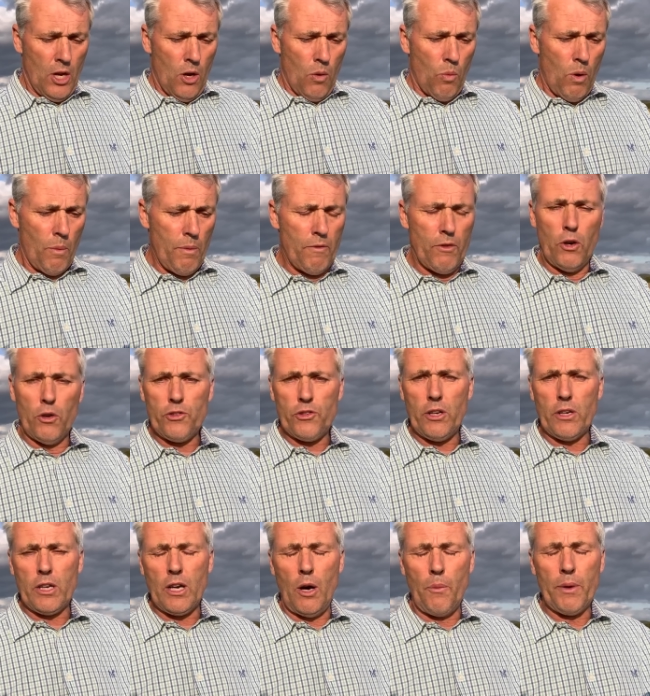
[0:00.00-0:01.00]
what we've
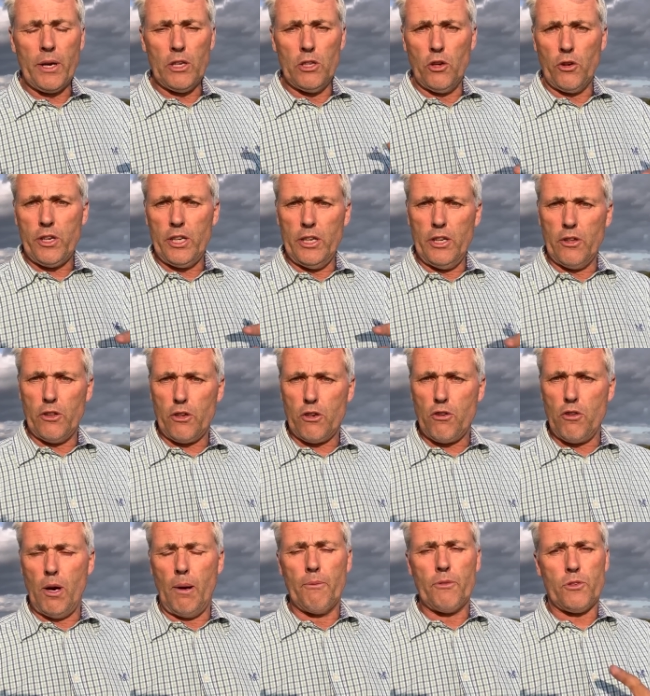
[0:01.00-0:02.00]
also got, we're going to look at the other
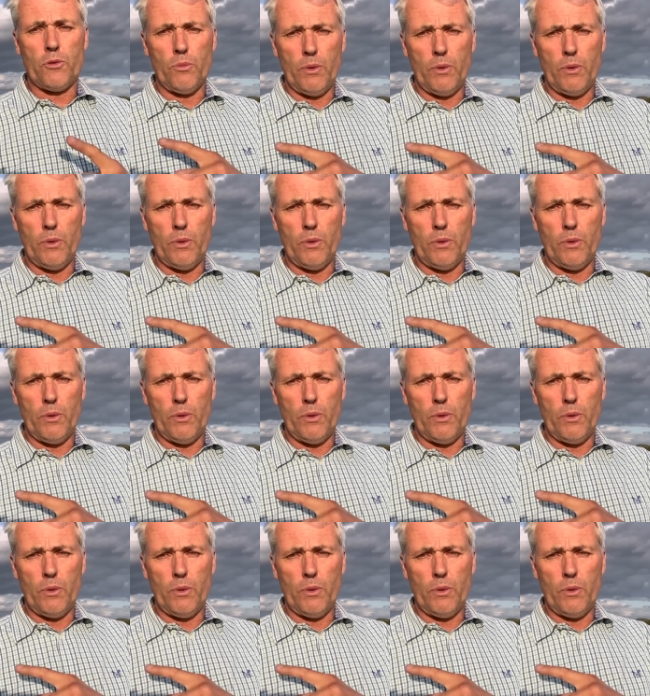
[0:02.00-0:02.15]
crops.